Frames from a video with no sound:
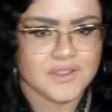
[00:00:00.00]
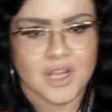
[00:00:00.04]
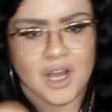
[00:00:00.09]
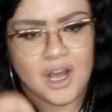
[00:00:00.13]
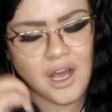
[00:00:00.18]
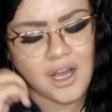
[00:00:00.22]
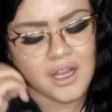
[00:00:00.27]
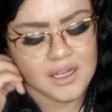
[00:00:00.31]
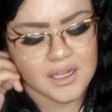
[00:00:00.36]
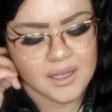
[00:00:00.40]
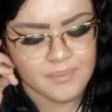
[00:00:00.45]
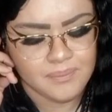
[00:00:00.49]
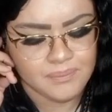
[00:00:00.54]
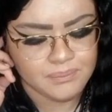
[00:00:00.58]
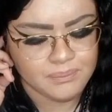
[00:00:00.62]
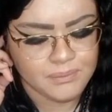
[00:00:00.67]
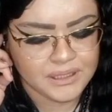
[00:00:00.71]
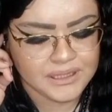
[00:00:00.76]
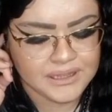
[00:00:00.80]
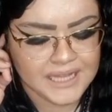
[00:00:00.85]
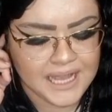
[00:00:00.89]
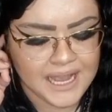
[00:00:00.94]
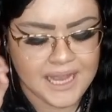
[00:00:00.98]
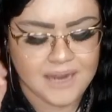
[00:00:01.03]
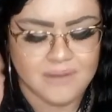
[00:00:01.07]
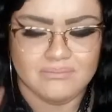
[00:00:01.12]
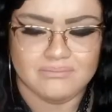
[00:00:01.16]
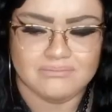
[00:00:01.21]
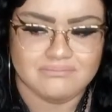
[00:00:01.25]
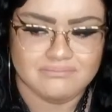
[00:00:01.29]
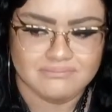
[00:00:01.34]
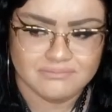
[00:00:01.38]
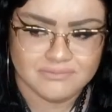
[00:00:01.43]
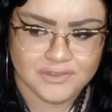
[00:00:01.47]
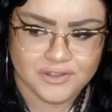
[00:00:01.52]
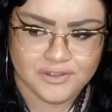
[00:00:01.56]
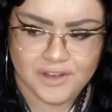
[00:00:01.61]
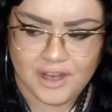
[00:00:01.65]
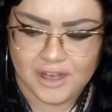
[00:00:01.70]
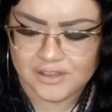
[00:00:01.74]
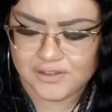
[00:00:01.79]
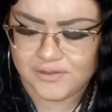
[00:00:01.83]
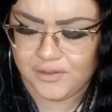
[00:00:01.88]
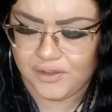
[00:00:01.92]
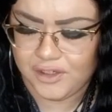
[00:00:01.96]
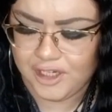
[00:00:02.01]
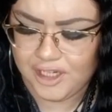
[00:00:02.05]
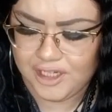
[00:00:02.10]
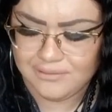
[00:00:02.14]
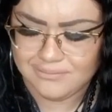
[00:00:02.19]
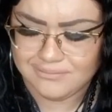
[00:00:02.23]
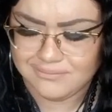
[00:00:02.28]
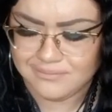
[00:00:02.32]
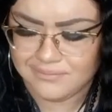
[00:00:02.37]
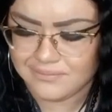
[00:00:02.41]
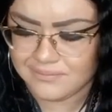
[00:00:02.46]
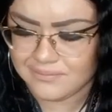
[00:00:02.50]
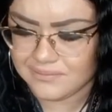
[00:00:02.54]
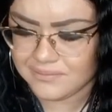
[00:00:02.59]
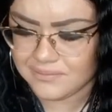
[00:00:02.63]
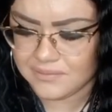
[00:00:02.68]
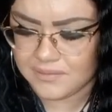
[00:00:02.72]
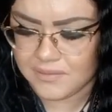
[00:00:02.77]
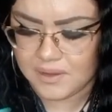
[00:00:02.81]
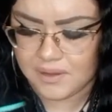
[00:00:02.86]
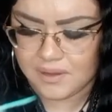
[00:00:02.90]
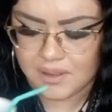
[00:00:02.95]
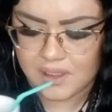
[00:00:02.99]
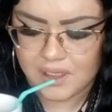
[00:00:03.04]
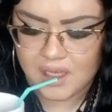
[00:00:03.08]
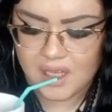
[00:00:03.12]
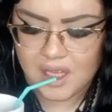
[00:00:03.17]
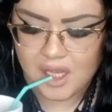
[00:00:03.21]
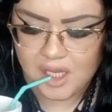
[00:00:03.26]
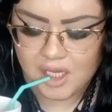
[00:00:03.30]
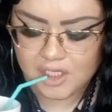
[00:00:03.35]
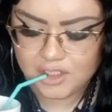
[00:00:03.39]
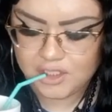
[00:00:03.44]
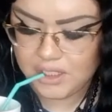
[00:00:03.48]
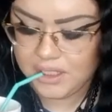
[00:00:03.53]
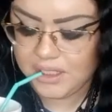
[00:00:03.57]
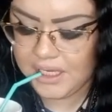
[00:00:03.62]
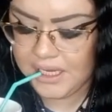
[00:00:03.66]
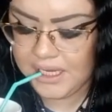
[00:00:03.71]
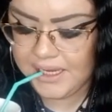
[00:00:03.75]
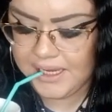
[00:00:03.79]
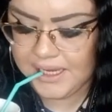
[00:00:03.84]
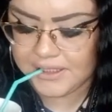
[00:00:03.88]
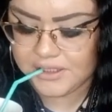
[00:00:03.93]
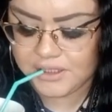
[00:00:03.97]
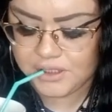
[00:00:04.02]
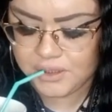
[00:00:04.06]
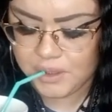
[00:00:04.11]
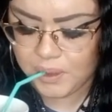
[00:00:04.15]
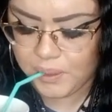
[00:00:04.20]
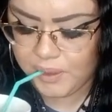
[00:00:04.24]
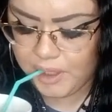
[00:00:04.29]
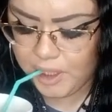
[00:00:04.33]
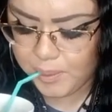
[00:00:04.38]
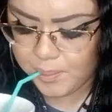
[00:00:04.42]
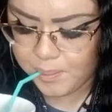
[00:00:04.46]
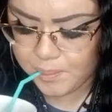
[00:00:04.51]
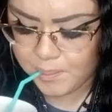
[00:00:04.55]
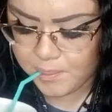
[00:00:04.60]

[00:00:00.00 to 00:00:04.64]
talk, but then falls for her because he gets to know her.